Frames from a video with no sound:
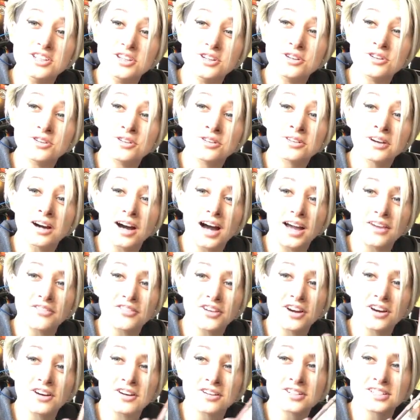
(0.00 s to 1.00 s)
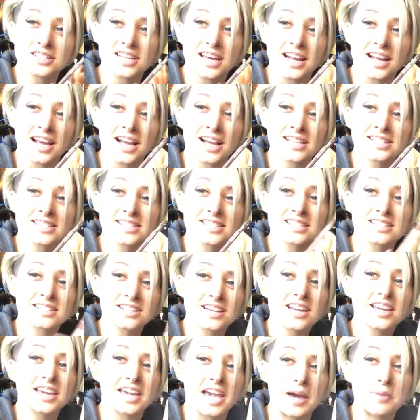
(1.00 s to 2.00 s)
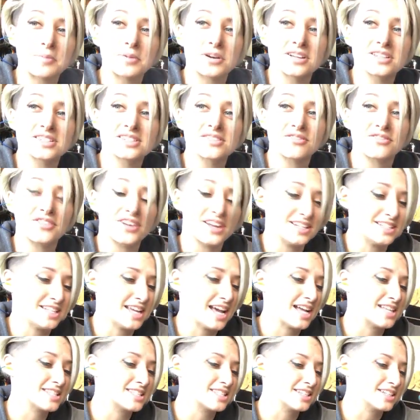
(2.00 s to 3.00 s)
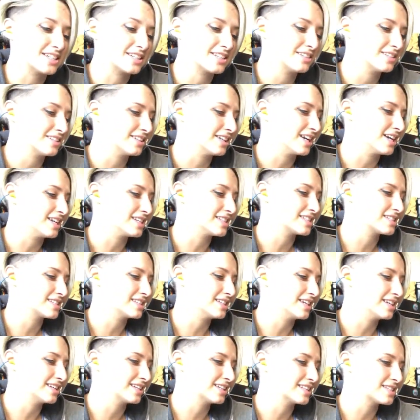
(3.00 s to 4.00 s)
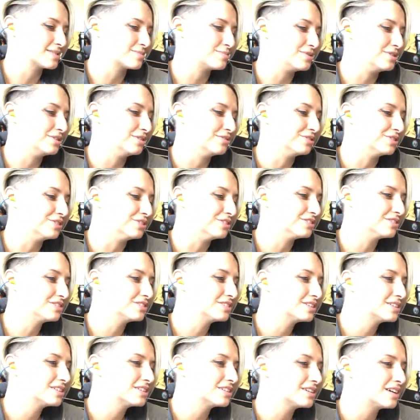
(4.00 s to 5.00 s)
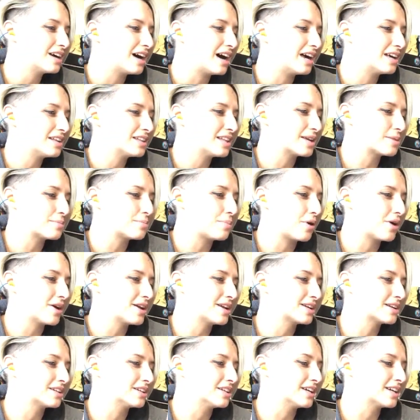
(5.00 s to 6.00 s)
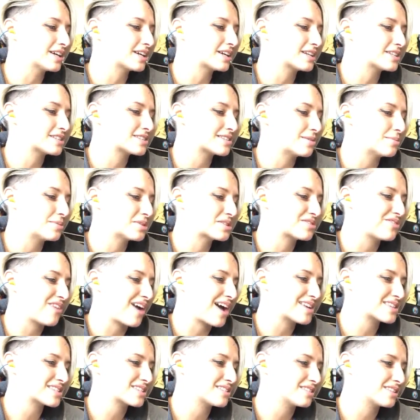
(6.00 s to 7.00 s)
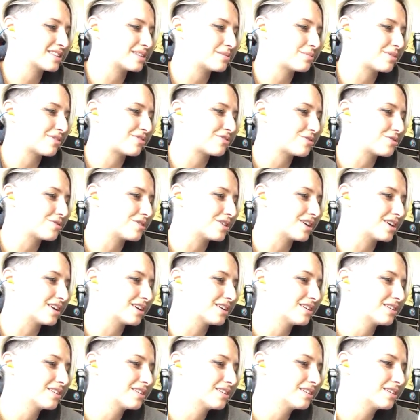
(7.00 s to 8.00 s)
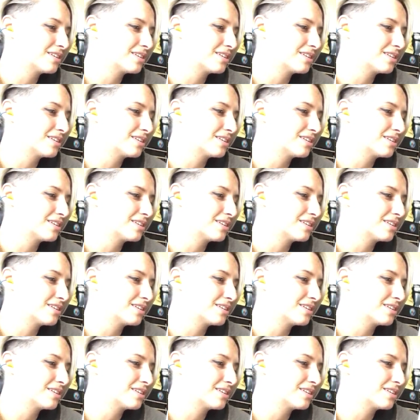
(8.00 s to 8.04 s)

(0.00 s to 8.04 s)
new iPhone XS camera is fantastic, guys. Like, it's beautiful. Like, point and click so much faster than before.